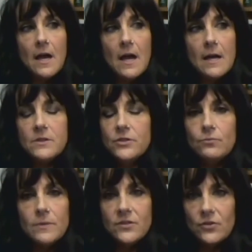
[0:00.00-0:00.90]
I would do
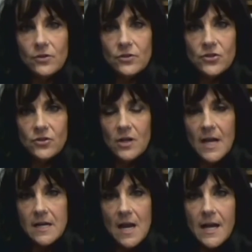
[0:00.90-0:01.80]
research
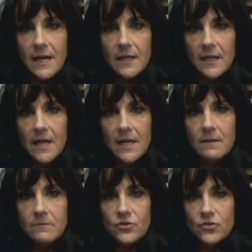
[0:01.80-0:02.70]
at night
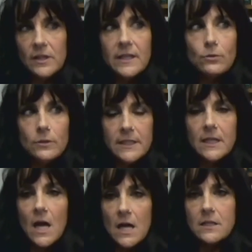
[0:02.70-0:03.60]
and literally
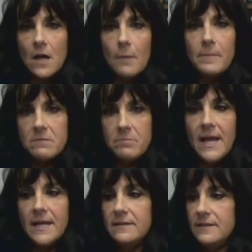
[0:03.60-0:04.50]
cut, copy, and
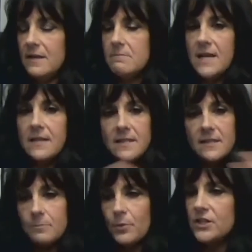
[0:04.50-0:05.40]
paste and make
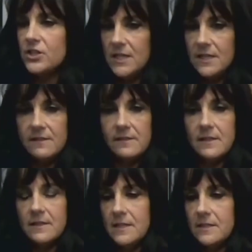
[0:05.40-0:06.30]
these spreadsheets and